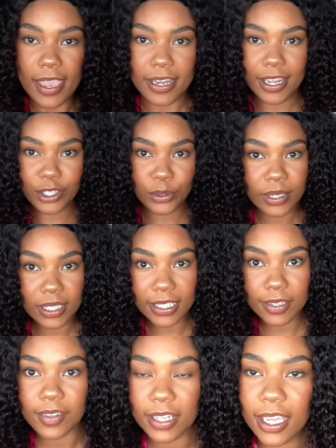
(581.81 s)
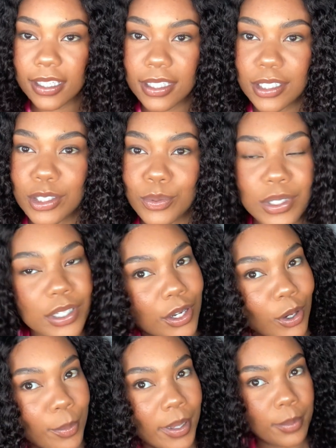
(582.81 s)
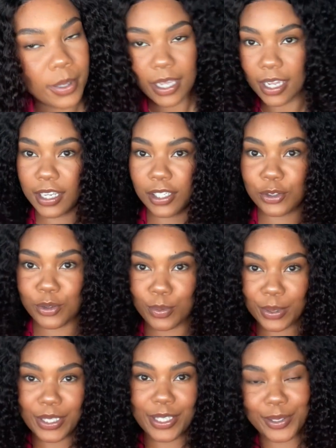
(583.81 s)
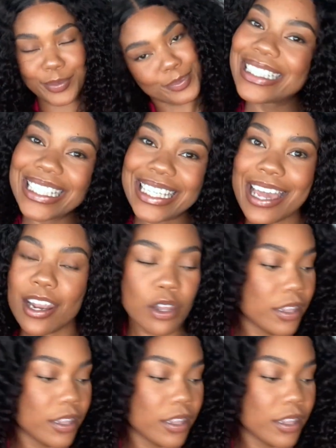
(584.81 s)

Now you can leave it like this with no baby hairs, but not on